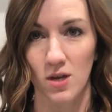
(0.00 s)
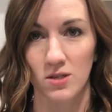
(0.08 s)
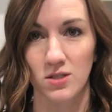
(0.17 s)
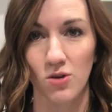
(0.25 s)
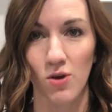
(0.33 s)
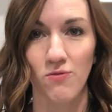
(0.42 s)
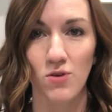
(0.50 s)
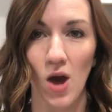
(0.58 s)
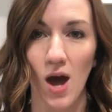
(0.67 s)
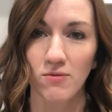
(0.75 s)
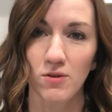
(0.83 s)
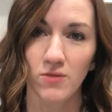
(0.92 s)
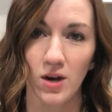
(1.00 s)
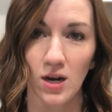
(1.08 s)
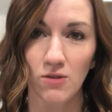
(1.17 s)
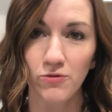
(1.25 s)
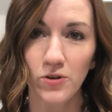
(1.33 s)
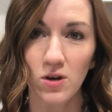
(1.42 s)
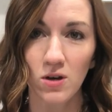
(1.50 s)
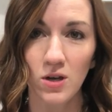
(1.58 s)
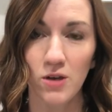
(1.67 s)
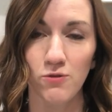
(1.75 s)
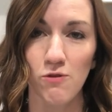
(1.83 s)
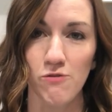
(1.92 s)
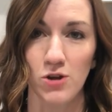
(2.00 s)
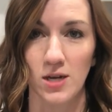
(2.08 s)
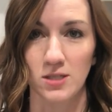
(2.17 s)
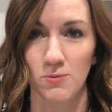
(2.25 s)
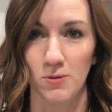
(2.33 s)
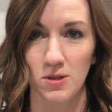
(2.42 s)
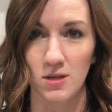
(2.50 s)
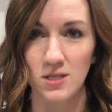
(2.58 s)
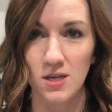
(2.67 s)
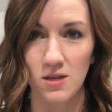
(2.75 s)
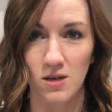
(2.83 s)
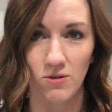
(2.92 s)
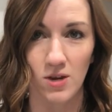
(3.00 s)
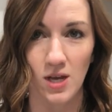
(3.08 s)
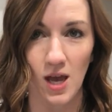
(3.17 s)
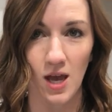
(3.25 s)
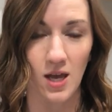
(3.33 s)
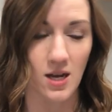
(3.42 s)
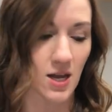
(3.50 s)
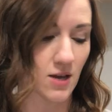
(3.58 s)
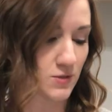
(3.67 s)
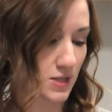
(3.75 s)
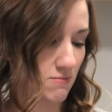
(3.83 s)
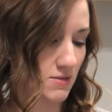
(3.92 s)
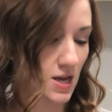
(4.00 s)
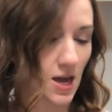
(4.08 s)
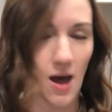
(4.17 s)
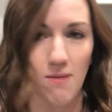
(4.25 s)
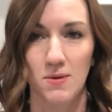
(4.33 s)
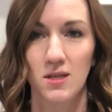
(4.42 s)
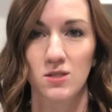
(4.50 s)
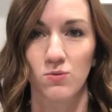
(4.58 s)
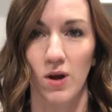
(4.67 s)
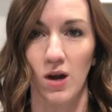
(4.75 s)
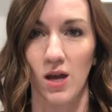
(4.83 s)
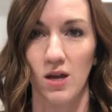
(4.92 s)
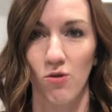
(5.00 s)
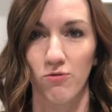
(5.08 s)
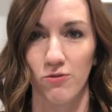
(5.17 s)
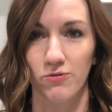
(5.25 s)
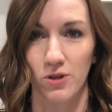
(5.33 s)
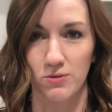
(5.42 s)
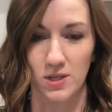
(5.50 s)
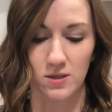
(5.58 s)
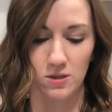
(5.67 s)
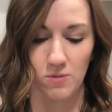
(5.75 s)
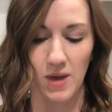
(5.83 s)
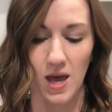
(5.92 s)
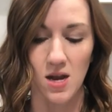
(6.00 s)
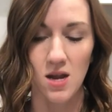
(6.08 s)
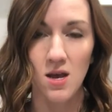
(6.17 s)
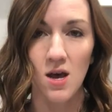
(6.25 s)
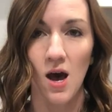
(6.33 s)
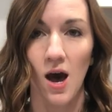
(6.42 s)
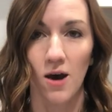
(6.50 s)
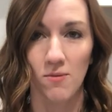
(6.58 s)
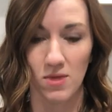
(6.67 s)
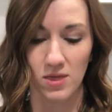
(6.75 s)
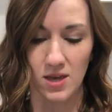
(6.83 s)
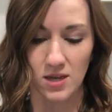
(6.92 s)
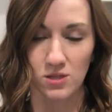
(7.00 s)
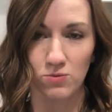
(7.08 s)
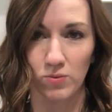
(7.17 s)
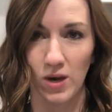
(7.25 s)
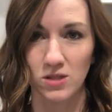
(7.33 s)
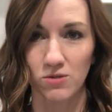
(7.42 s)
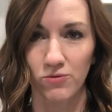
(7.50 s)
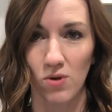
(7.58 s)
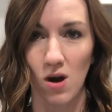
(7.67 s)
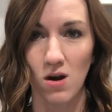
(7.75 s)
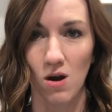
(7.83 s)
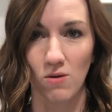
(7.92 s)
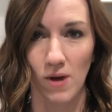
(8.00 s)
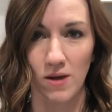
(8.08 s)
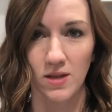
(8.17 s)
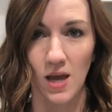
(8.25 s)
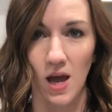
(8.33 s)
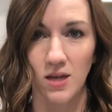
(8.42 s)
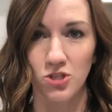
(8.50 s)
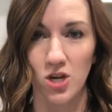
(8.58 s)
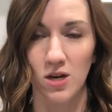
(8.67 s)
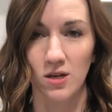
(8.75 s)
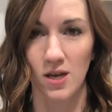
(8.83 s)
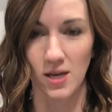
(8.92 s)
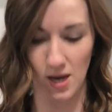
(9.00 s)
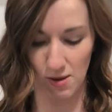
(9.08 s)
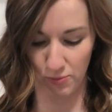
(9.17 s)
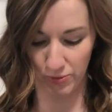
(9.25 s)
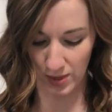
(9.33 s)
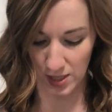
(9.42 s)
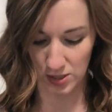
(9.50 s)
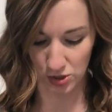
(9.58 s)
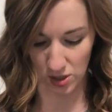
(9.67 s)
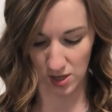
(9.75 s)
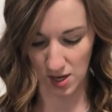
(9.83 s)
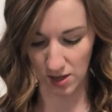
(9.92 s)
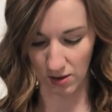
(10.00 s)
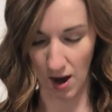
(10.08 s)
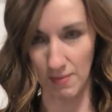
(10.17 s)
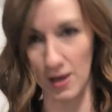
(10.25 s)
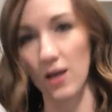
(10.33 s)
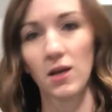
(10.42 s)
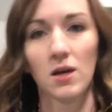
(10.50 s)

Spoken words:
So if you have it very full, if you forget to put the sealing ring in, if something happens where it overflows a little bit, this reservoir around the edge here can get pretty dirty and grimy.